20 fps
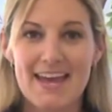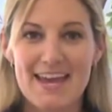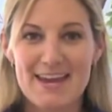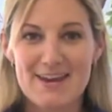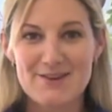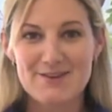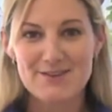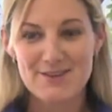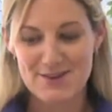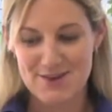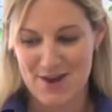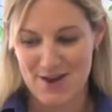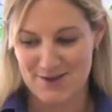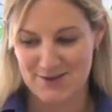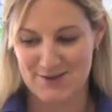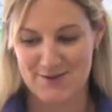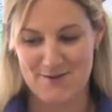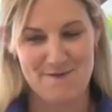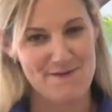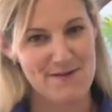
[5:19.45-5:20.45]
Here's the not
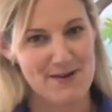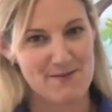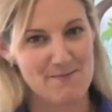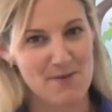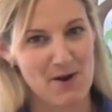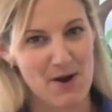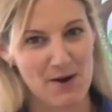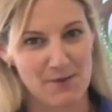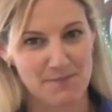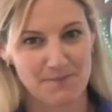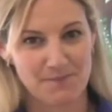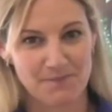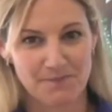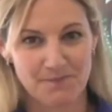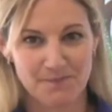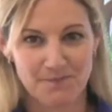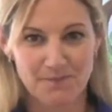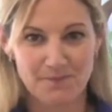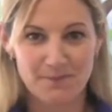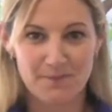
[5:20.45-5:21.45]
so fun part.
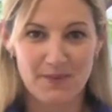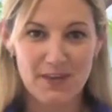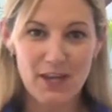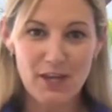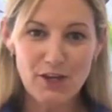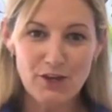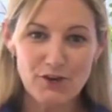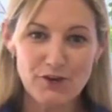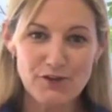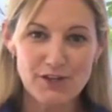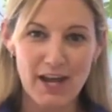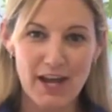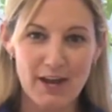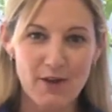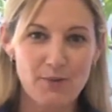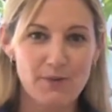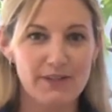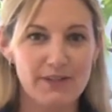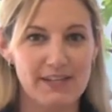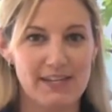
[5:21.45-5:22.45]
Your
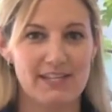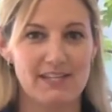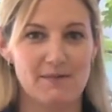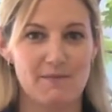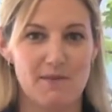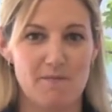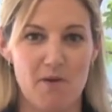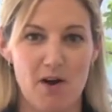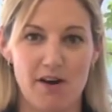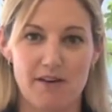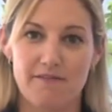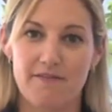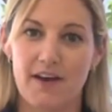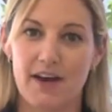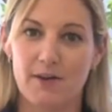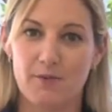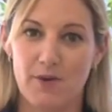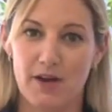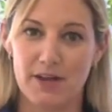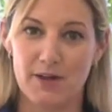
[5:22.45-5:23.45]
diet will need to be
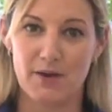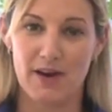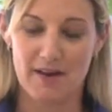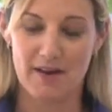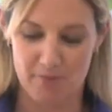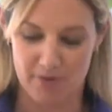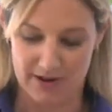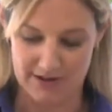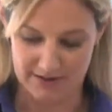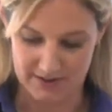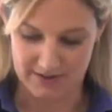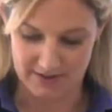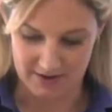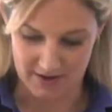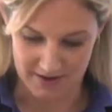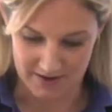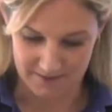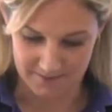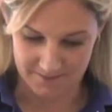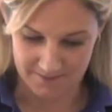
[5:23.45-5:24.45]
modified while you have braces
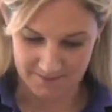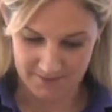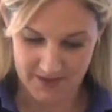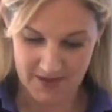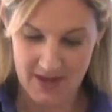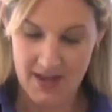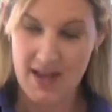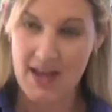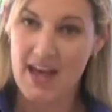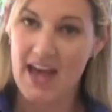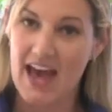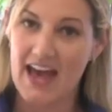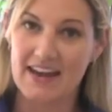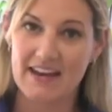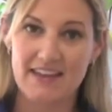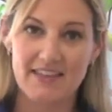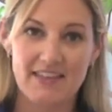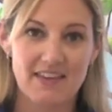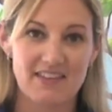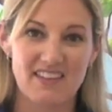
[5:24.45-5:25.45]
on.
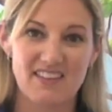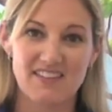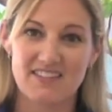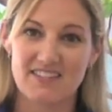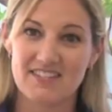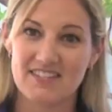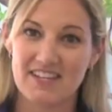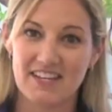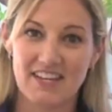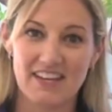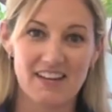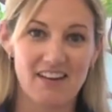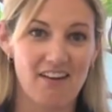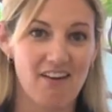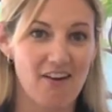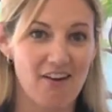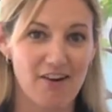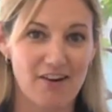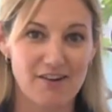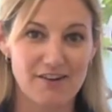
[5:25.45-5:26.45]
Anything that's sticky,
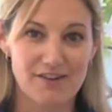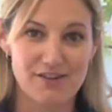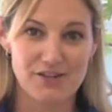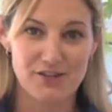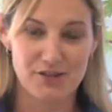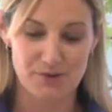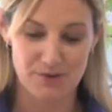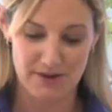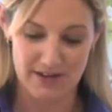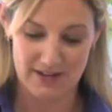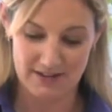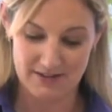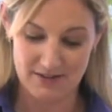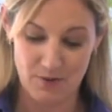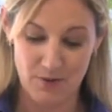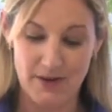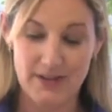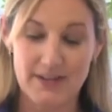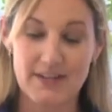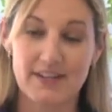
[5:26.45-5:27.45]
hard, chewy is
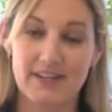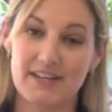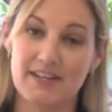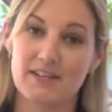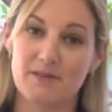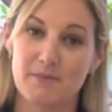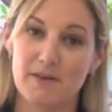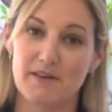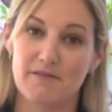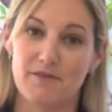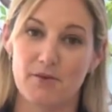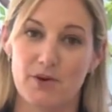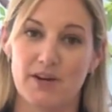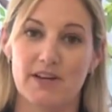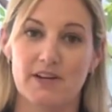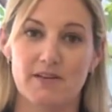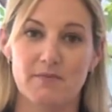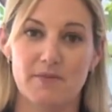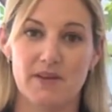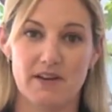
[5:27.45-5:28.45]
going to need to be
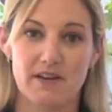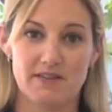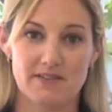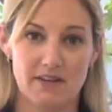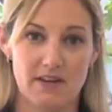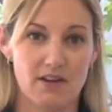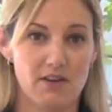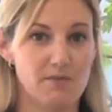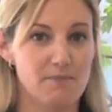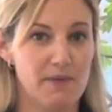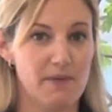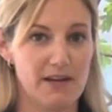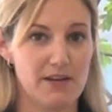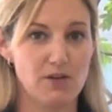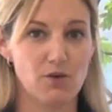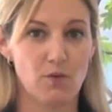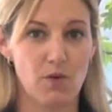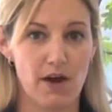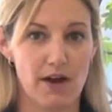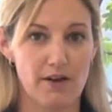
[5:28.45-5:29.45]
avoided because it could bend
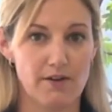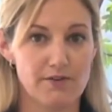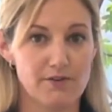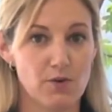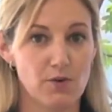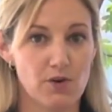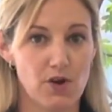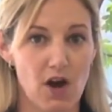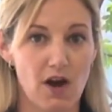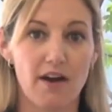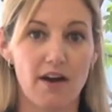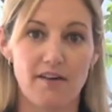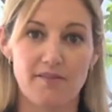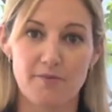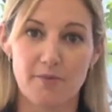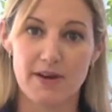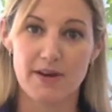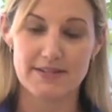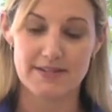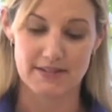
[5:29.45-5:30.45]
your wires or knock
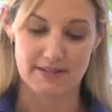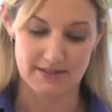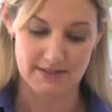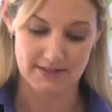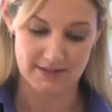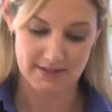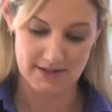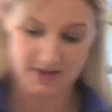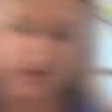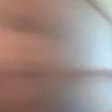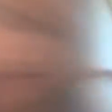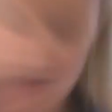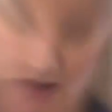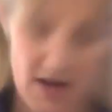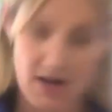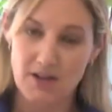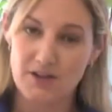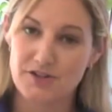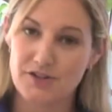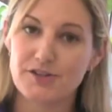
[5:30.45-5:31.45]
off braces.
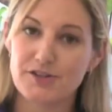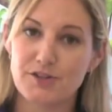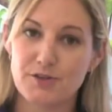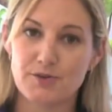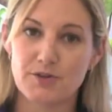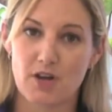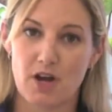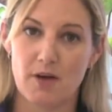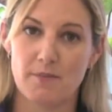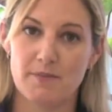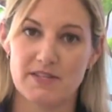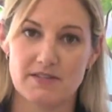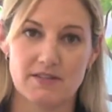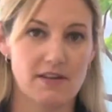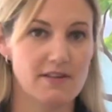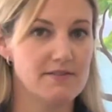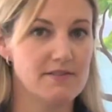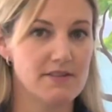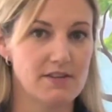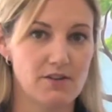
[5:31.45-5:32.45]
Just use common
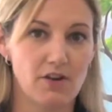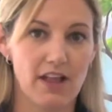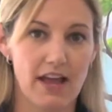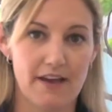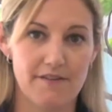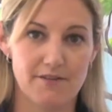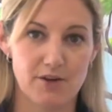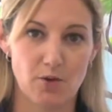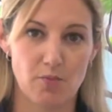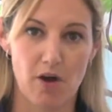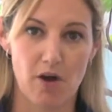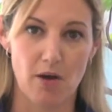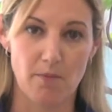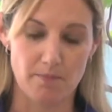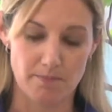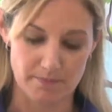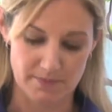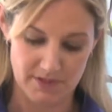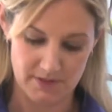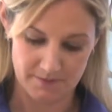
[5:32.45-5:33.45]
sense and you'll have no
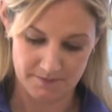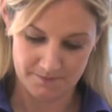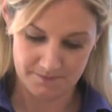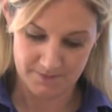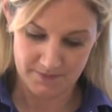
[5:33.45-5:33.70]
problems.